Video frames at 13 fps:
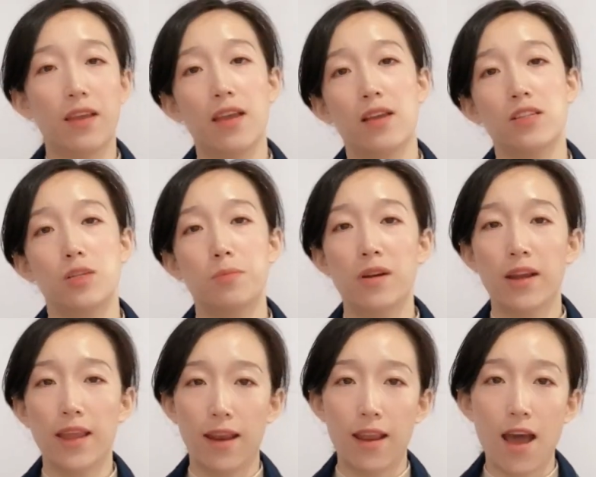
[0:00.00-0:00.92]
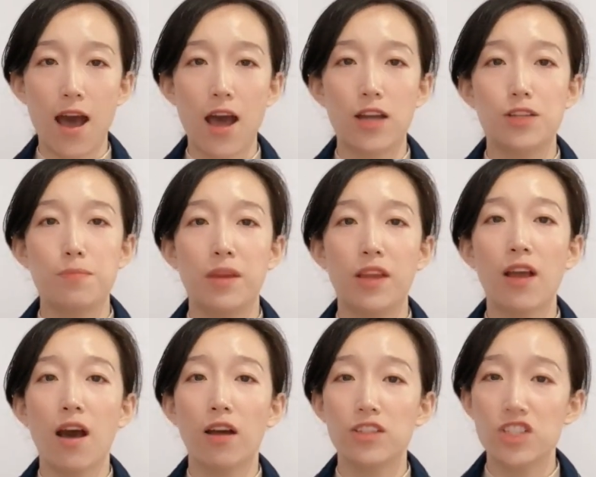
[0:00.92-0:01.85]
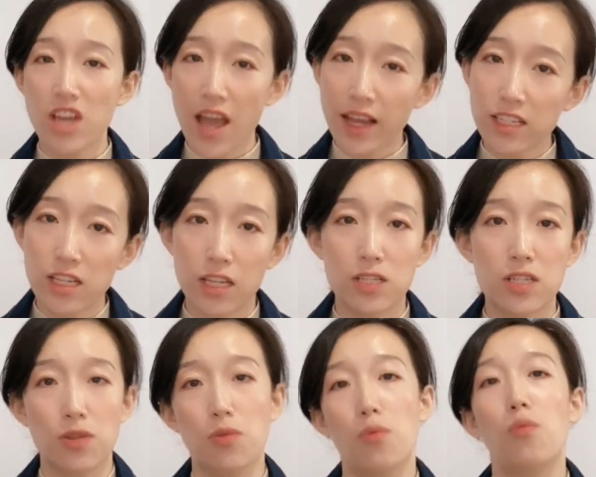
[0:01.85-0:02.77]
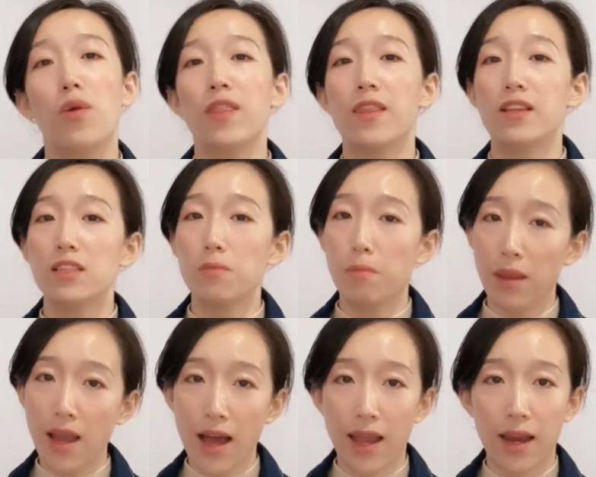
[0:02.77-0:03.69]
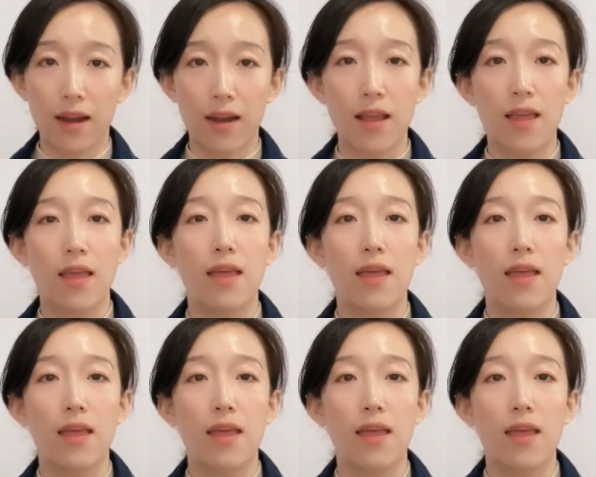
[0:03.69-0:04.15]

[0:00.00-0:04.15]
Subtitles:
the customer cannot be contacted with the supplier.